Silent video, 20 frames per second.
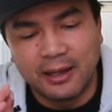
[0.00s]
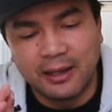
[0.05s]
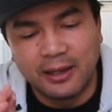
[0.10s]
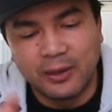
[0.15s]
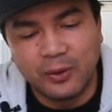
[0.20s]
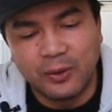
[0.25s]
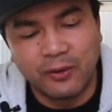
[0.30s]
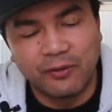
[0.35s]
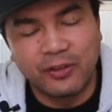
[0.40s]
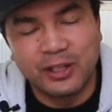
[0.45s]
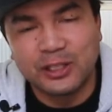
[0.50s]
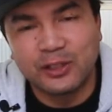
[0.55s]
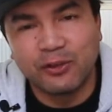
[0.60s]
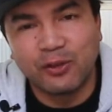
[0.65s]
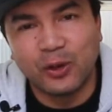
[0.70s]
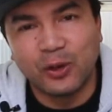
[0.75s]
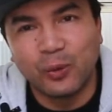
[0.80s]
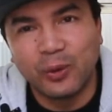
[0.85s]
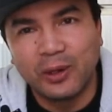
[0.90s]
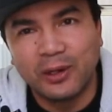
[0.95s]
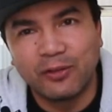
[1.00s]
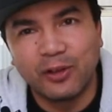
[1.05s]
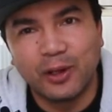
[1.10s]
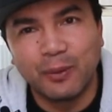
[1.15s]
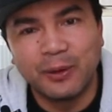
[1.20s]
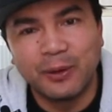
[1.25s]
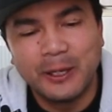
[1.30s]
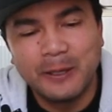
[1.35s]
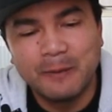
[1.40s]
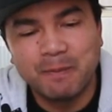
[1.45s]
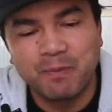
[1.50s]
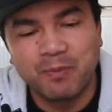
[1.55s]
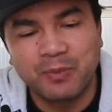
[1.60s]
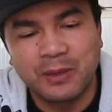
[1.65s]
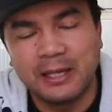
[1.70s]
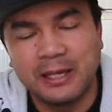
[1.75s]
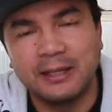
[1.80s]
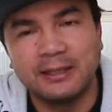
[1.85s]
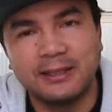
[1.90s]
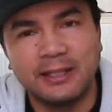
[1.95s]
You know, if this is for the win for the bin,
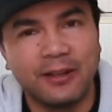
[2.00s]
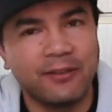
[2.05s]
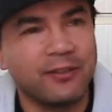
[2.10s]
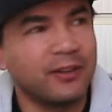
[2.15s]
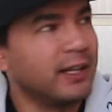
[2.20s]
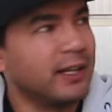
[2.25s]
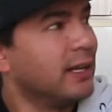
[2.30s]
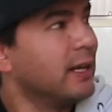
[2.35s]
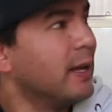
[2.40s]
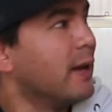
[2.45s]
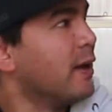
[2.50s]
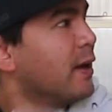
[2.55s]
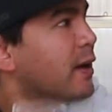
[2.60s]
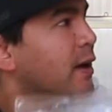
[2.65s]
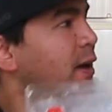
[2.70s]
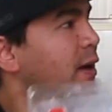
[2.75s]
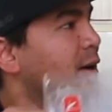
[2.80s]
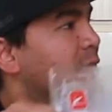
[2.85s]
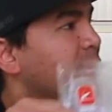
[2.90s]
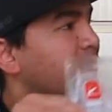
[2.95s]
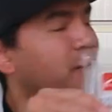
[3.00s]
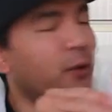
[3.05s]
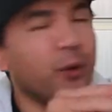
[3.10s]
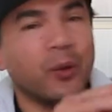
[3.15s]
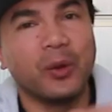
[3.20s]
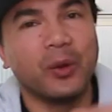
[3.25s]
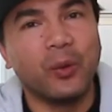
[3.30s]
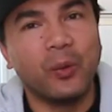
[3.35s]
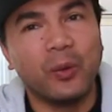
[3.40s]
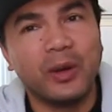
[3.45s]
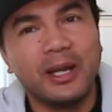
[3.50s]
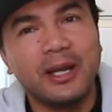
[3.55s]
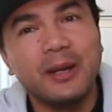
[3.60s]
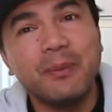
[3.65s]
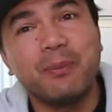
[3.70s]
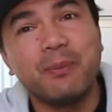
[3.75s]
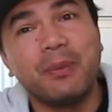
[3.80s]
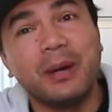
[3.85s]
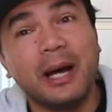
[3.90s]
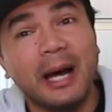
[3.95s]
definitely for the
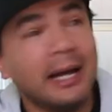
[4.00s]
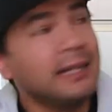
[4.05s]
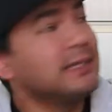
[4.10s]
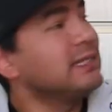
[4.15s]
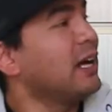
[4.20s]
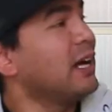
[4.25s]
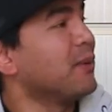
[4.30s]
win, but